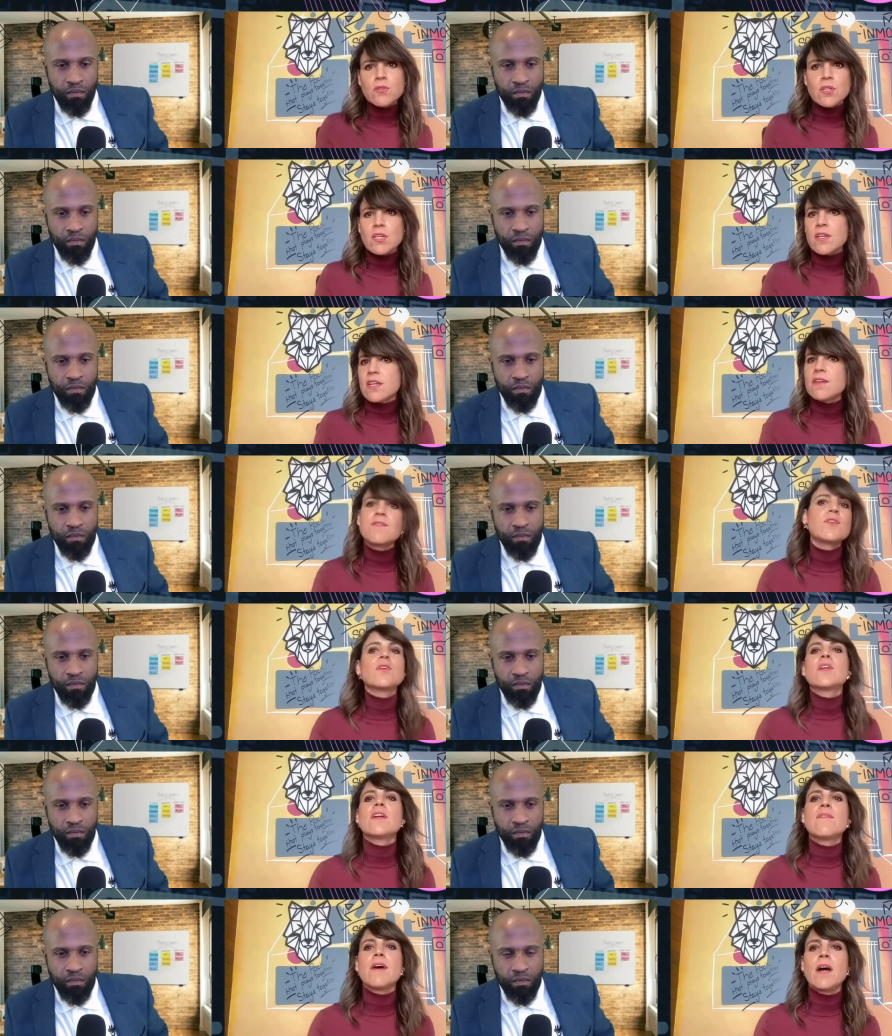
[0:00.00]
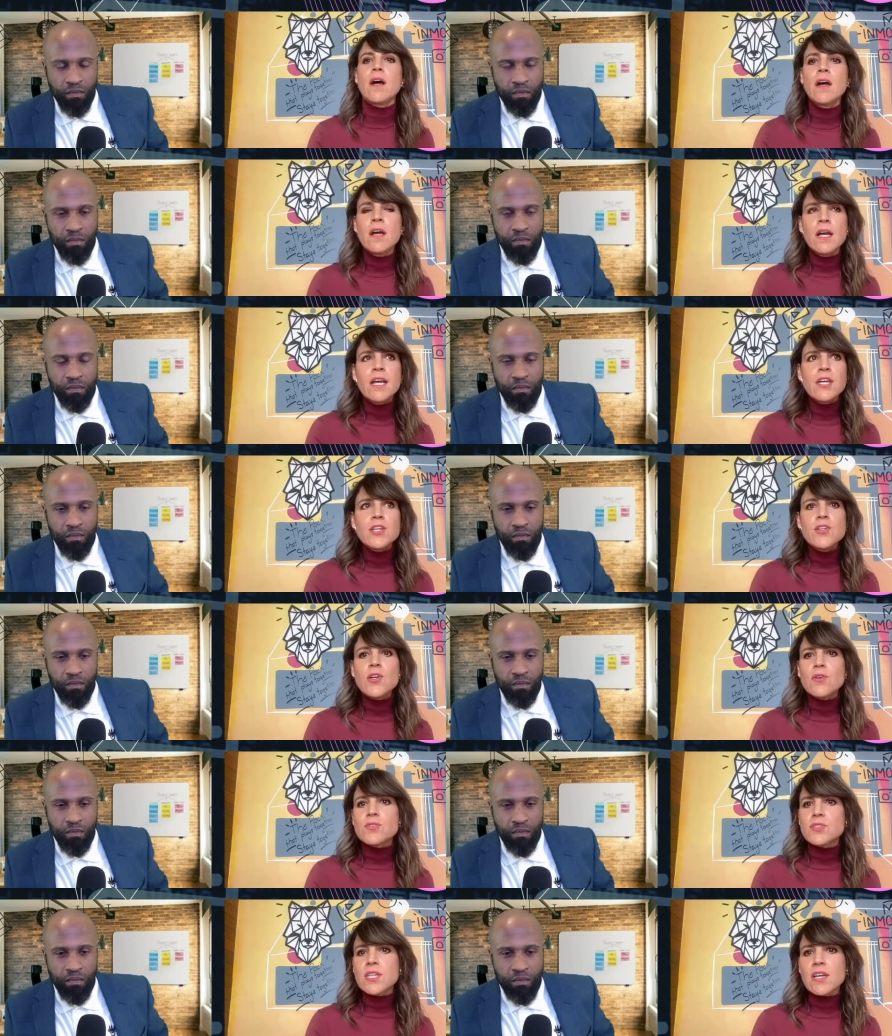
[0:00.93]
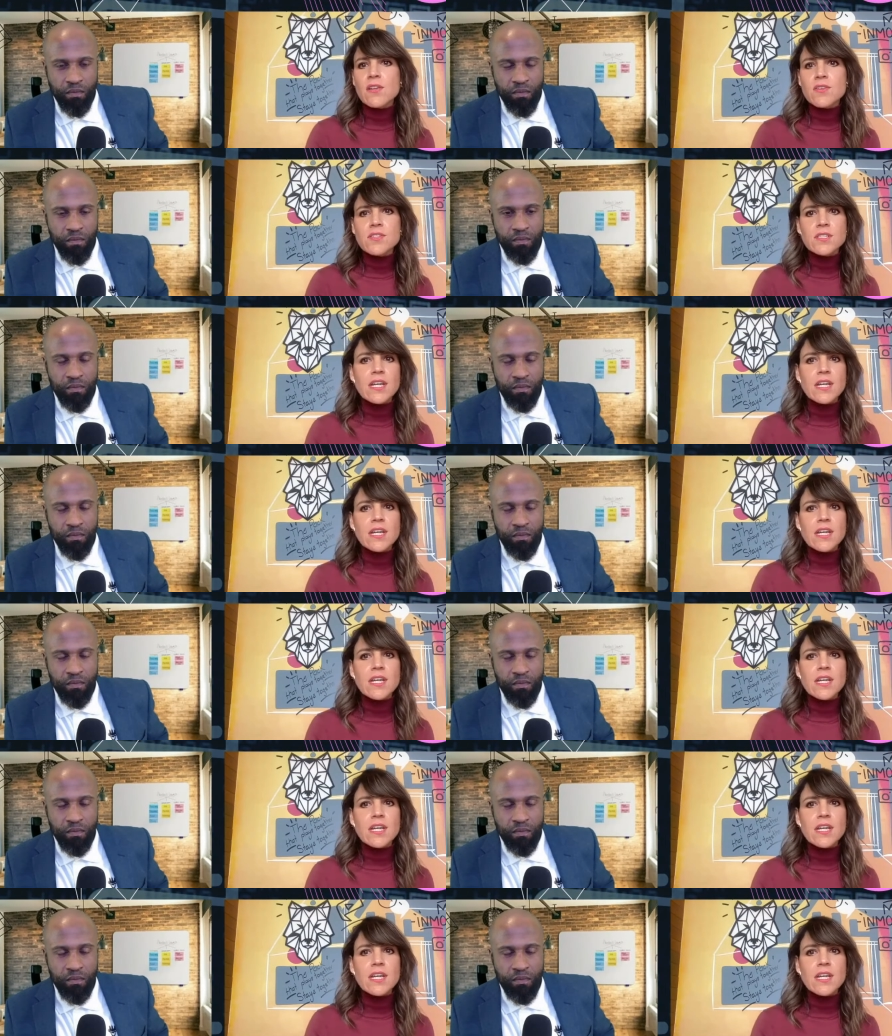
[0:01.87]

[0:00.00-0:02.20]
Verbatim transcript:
Speaker 1: If you give a, you know, seller's